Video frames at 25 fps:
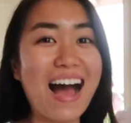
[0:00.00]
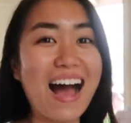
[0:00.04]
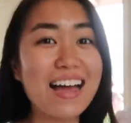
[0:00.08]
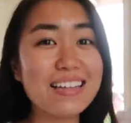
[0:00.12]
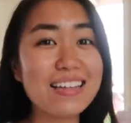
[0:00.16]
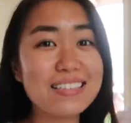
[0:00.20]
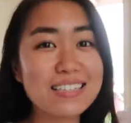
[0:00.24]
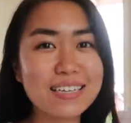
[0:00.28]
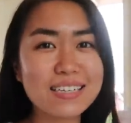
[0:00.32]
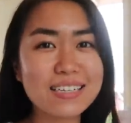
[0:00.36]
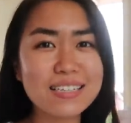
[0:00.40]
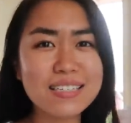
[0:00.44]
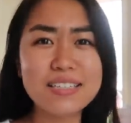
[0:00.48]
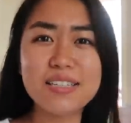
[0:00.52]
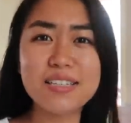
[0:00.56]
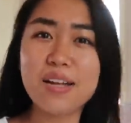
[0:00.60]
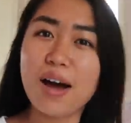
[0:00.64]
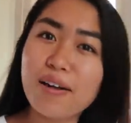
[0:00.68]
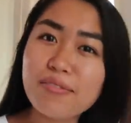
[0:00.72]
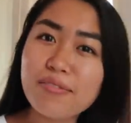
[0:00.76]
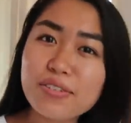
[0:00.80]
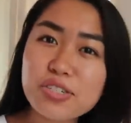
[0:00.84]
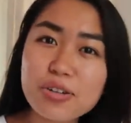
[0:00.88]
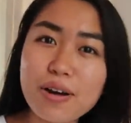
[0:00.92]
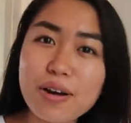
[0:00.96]
it's like a
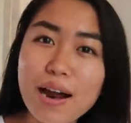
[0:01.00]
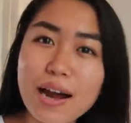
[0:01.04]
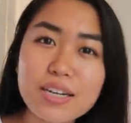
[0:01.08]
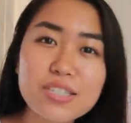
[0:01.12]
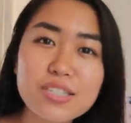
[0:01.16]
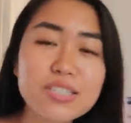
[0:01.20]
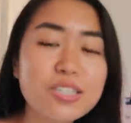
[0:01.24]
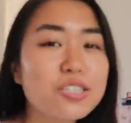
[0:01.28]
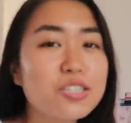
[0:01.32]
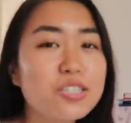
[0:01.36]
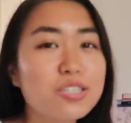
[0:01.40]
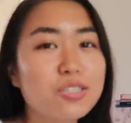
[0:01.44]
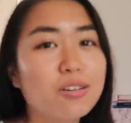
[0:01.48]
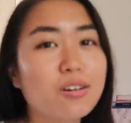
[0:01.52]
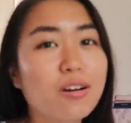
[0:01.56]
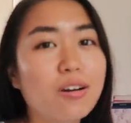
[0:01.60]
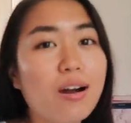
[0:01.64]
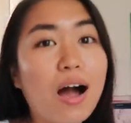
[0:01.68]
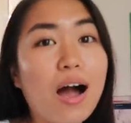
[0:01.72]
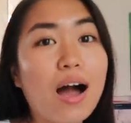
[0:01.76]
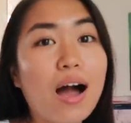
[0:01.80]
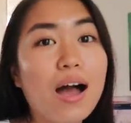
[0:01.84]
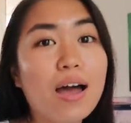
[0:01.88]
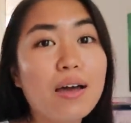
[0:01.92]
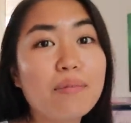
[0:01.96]
law of attraction shirt.
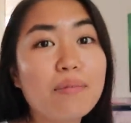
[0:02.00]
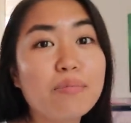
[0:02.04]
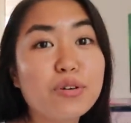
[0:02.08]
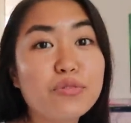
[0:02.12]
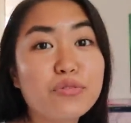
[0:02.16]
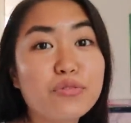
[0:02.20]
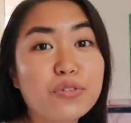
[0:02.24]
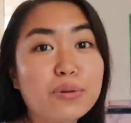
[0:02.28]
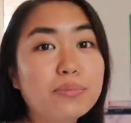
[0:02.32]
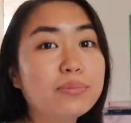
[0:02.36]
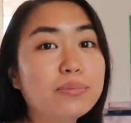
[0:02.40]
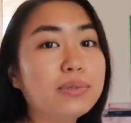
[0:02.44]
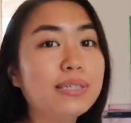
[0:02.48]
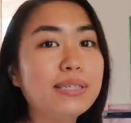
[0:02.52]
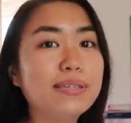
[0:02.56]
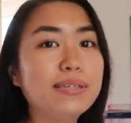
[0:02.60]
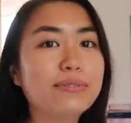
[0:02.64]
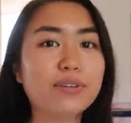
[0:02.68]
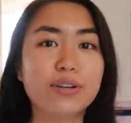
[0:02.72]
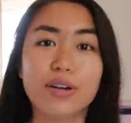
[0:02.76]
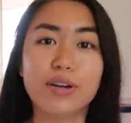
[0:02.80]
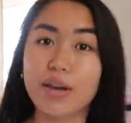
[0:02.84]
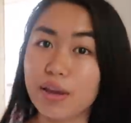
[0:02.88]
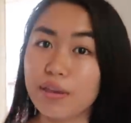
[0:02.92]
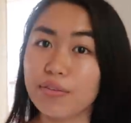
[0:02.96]
I'm a firm
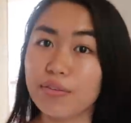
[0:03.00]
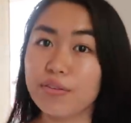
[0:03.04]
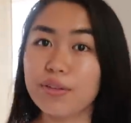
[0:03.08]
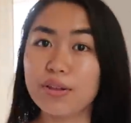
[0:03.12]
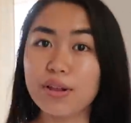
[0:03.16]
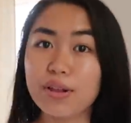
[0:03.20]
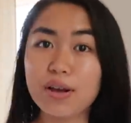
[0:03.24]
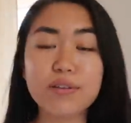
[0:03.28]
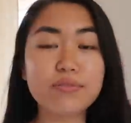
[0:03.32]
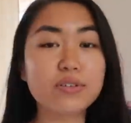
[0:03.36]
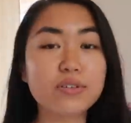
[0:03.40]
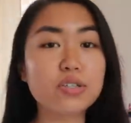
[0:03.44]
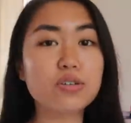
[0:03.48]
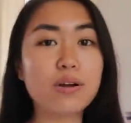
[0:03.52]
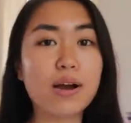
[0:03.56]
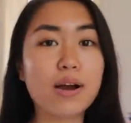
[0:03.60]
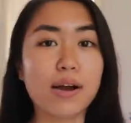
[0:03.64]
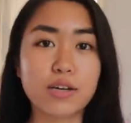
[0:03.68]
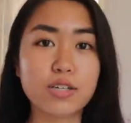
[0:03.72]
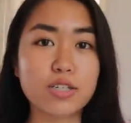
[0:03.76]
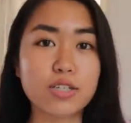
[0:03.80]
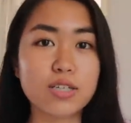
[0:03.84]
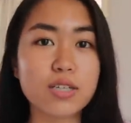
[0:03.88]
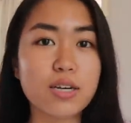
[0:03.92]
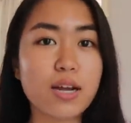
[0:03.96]
believer in the law of
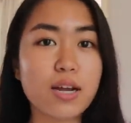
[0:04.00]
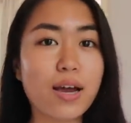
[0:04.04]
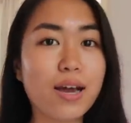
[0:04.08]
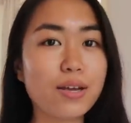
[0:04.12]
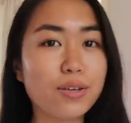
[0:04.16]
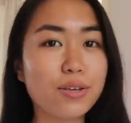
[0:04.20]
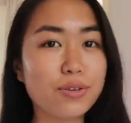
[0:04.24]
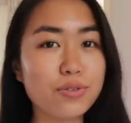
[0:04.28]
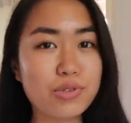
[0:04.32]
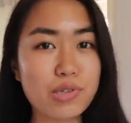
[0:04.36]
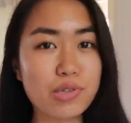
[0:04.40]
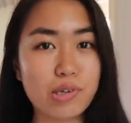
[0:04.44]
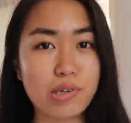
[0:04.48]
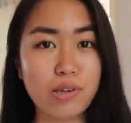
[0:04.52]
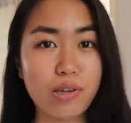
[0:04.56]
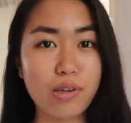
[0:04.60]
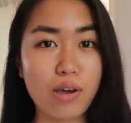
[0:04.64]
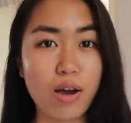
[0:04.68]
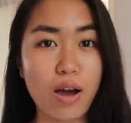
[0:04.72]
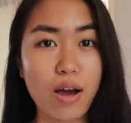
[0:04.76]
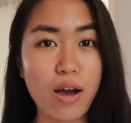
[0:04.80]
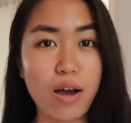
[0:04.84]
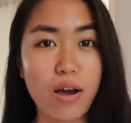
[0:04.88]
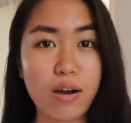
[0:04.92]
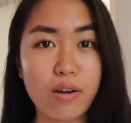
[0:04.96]
attraction. I use it a
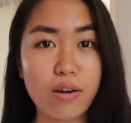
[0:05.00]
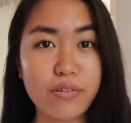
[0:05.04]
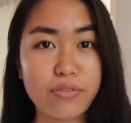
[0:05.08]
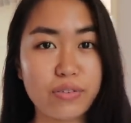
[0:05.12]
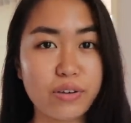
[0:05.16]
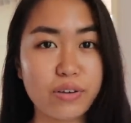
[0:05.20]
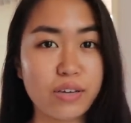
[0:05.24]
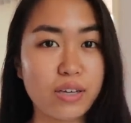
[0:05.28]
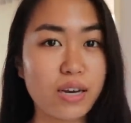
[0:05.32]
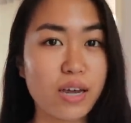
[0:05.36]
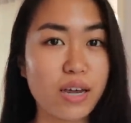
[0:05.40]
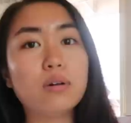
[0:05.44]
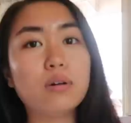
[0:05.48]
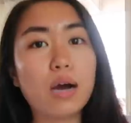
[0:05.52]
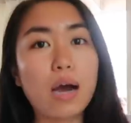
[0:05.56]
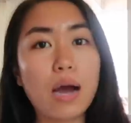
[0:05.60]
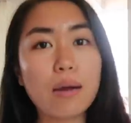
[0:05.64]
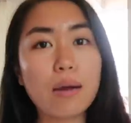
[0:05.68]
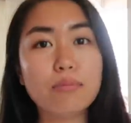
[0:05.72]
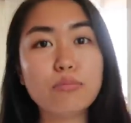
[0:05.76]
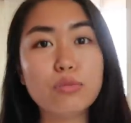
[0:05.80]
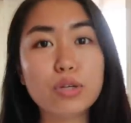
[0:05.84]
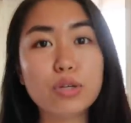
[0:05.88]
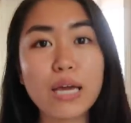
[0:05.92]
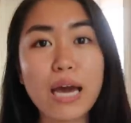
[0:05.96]
lot often.
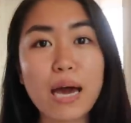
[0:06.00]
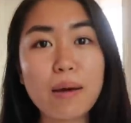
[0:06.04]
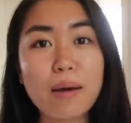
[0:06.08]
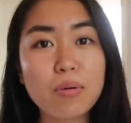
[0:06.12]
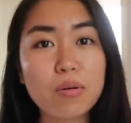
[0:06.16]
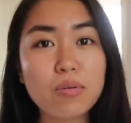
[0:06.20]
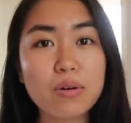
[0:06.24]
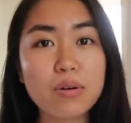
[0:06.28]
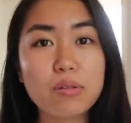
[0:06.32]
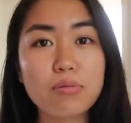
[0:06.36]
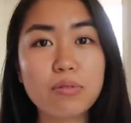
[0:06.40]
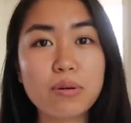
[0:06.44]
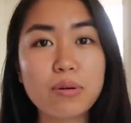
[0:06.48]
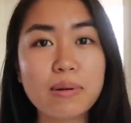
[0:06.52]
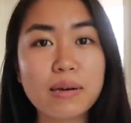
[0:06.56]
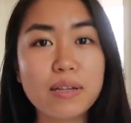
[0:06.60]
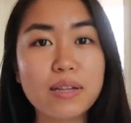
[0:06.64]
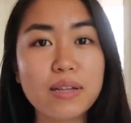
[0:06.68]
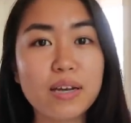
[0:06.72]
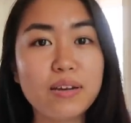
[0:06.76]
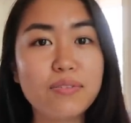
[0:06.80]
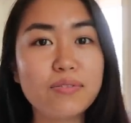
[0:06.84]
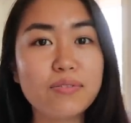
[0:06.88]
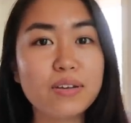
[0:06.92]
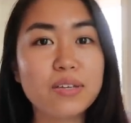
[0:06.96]
I'm really happy with where my
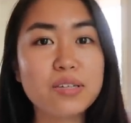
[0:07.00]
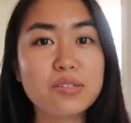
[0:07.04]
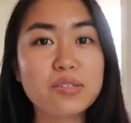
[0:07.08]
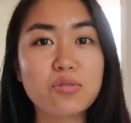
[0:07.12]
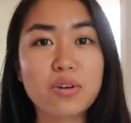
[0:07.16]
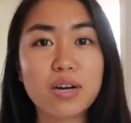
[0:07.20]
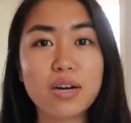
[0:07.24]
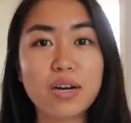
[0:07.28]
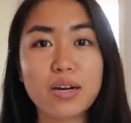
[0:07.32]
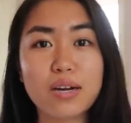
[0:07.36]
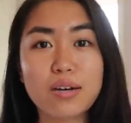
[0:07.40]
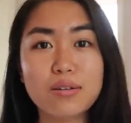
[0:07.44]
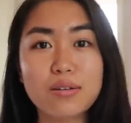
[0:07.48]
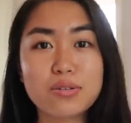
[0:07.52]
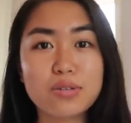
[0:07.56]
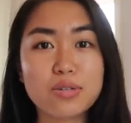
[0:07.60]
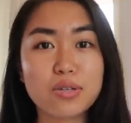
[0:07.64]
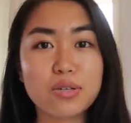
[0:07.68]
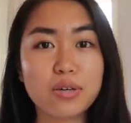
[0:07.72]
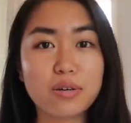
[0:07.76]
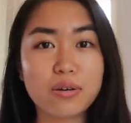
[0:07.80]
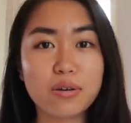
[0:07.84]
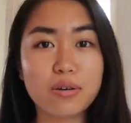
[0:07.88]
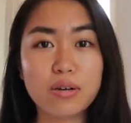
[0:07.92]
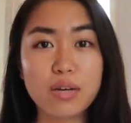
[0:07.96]
life is right now,
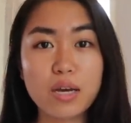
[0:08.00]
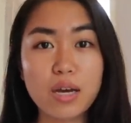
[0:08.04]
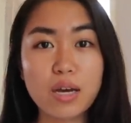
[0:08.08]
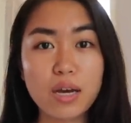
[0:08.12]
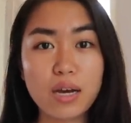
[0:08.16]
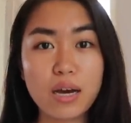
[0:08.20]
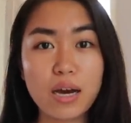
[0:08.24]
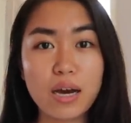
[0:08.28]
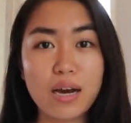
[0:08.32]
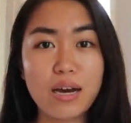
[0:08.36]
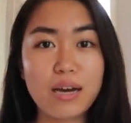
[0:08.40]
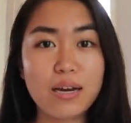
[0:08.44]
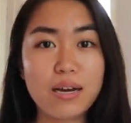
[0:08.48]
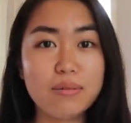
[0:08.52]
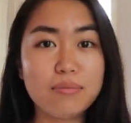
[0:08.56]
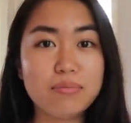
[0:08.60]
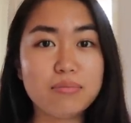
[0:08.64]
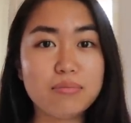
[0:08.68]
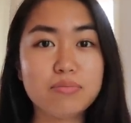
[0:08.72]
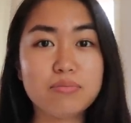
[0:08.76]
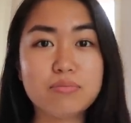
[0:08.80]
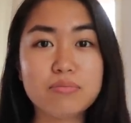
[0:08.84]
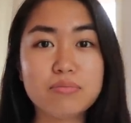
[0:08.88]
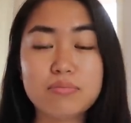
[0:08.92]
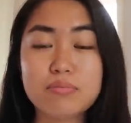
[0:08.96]
so I
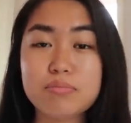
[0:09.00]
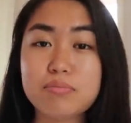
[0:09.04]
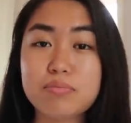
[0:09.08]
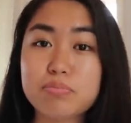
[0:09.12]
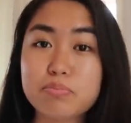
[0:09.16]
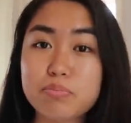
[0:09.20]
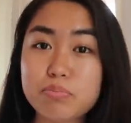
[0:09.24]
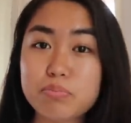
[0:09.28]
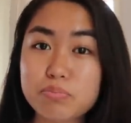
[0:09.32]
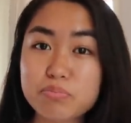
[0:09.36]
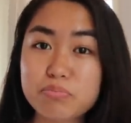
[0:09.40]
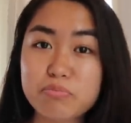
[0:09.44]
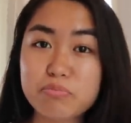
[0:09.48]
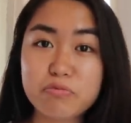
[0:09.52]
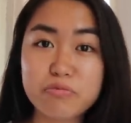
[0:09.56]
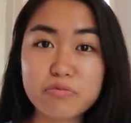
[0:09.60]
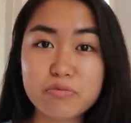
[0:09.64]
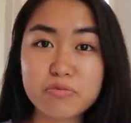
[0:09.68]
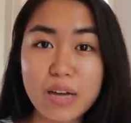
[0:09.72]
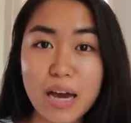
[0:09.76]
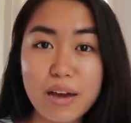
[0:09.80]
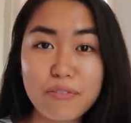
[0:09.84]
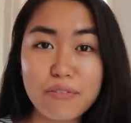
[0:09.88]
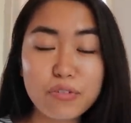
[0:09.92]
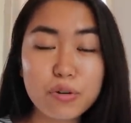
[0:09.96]

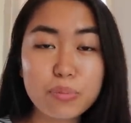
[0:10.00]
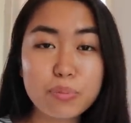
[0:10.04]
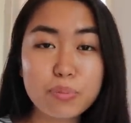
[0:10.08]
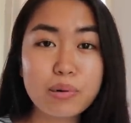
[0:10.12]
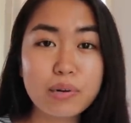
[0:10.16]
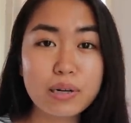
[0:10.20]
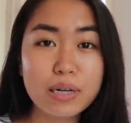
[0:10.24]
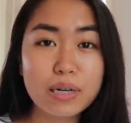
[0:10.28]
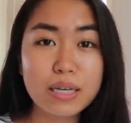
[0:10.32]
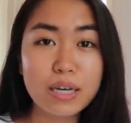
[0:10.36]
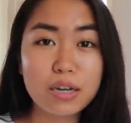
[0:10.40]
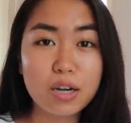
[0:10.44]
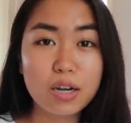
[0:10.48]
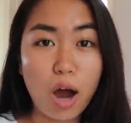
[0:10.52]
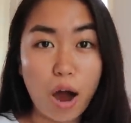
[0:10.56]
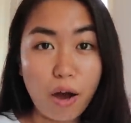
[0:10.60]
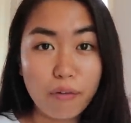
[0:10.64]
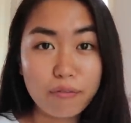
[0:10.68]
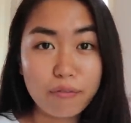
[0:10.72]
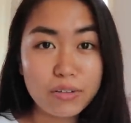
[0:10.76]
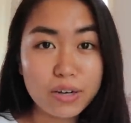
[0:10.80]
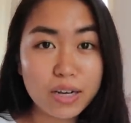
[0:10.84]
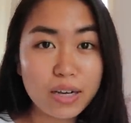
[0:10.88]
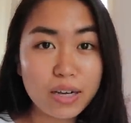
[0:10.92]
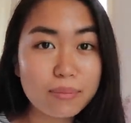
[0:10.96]
feel pretty
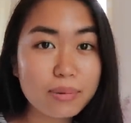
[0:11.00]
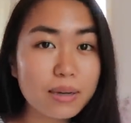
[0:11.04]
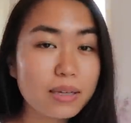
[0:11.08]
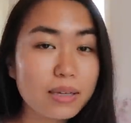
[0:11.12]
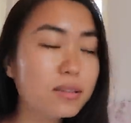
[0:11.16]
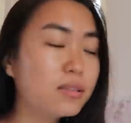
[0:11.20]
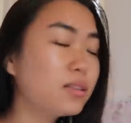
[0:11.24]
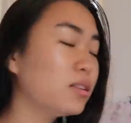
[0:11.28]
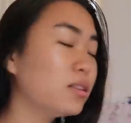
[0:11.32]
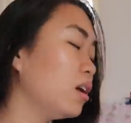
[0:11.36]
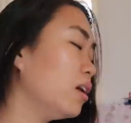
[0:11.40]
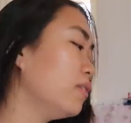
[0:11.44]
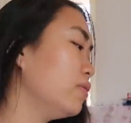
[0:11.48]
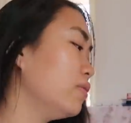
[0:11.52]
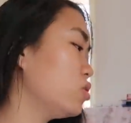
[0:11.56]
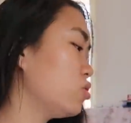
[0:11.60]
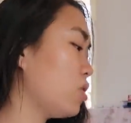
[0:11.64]
confident about the law of